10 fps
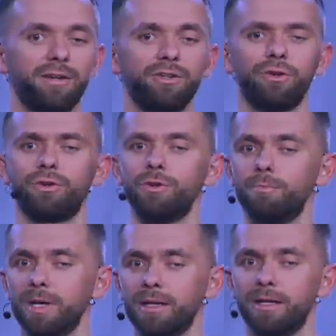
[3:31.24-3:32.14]
your
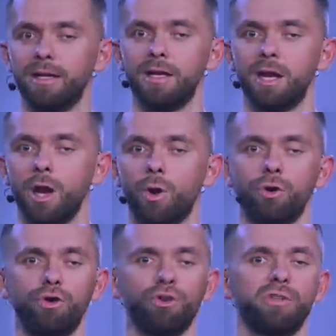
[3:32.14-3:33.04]
humility, or
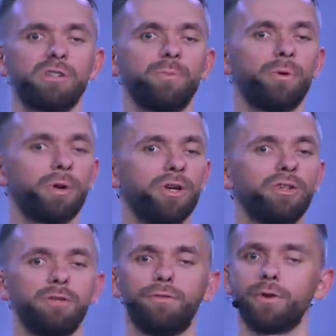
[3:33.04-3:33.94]
your
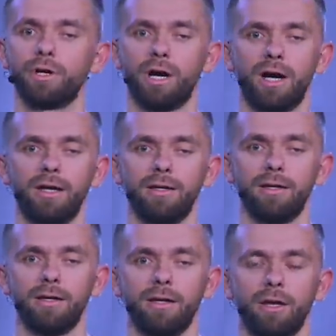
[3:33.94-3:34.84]
desperation for God,
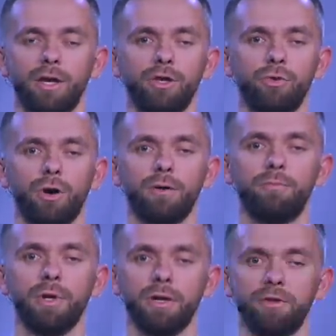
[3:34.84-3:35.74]
you are
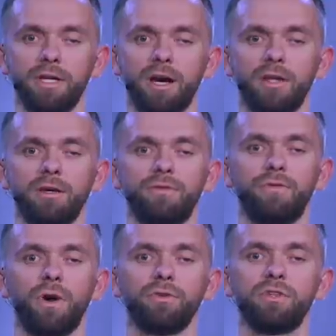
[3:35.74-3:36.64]
building on a
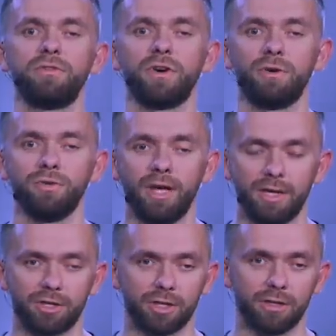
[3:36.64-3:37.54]
faulty
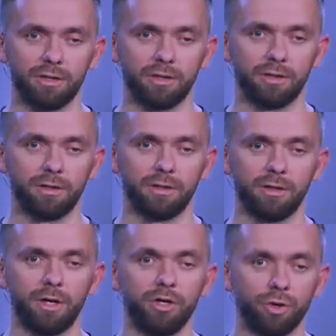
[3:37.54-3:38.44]
foundation
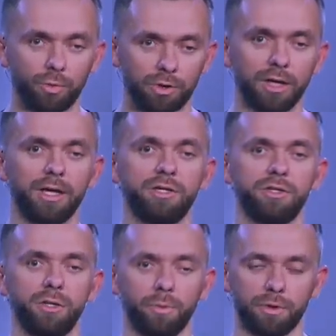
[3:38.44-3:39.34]
your
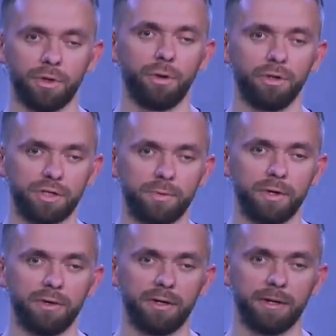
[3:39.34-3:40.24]
relationship with the Holy
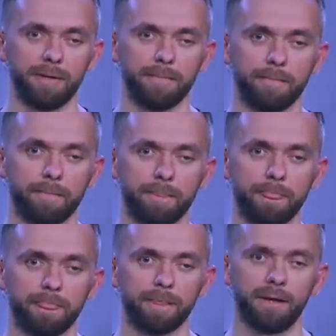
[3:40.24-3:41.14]
Spirit
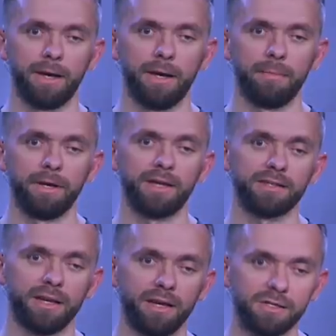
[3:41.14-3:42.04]
because
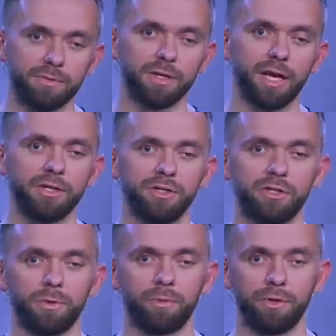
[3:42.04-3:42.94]
his
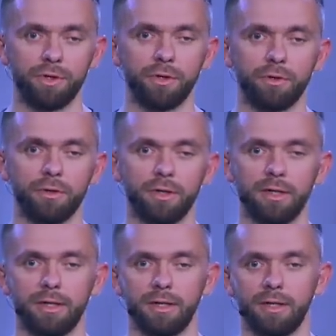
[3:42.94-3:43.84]
relationship with you
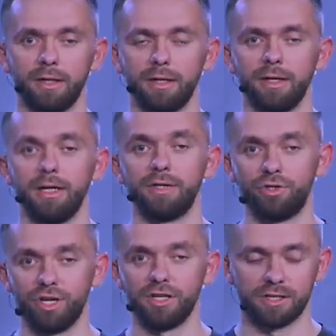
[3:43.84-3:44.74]
is
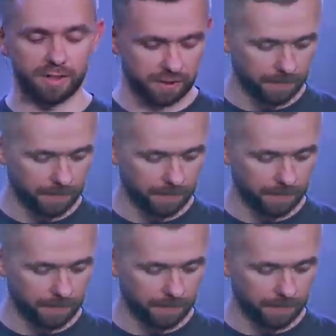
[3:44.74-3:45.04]
Jesus.